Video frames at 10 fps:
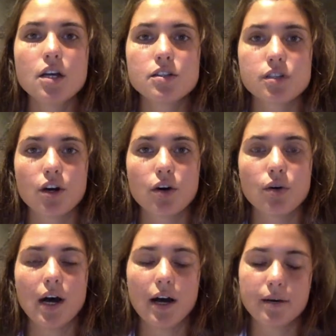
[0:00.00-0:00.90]

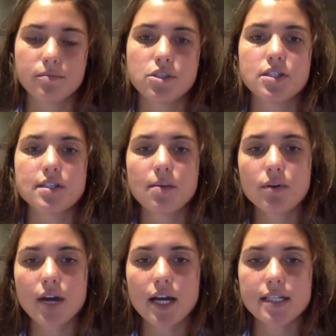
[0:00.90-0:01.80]
So to
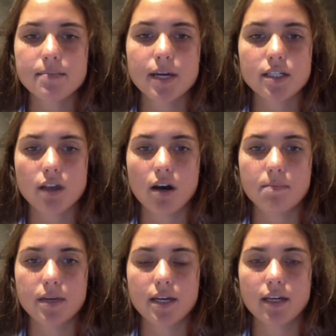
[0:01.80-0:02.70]
summarize my
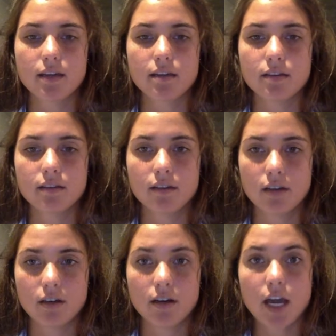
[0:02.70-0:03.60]
topic,
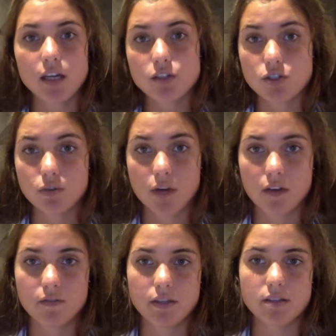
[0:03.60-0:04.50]
the
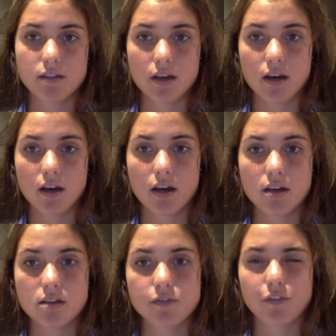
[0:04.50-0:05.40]
H-2A visa
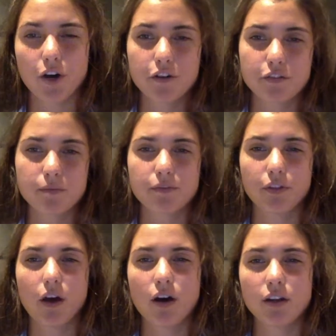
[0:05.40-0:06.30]
is far from
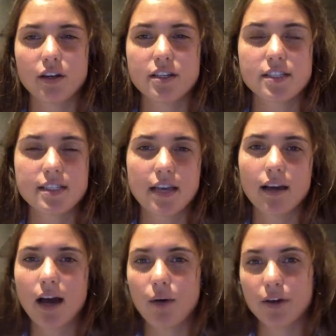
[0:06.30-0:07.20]
flawless.
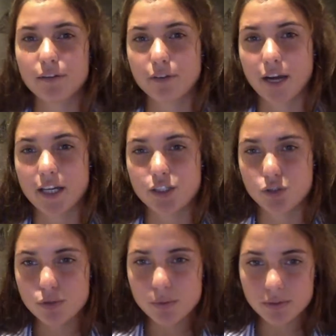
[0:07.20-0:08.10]
However, I
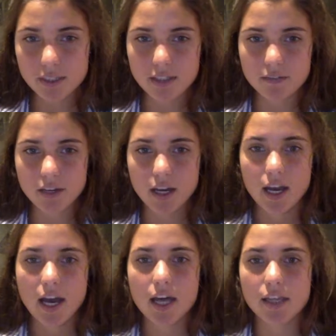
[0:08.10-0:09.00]
do believe
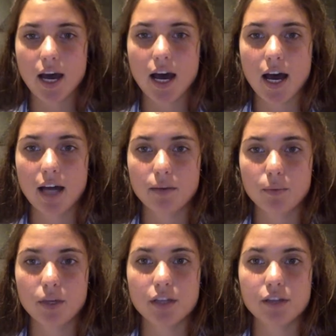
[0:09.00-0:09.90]
that
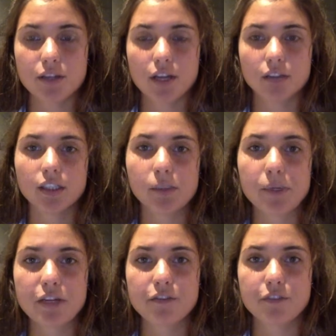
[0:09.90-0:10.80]
with a little
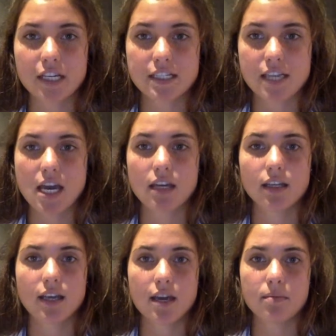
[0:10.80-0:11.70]
bit of fixing, it
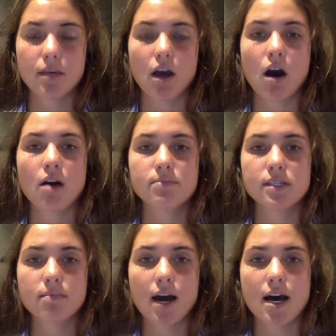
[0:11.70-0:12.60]
can be
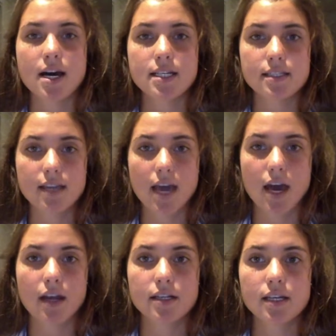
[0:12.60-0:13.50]
optimized,
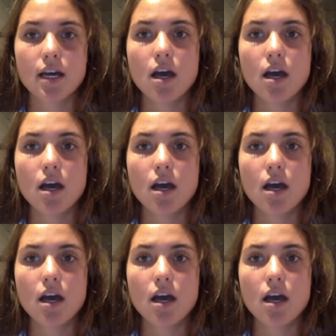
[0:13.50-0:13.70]
and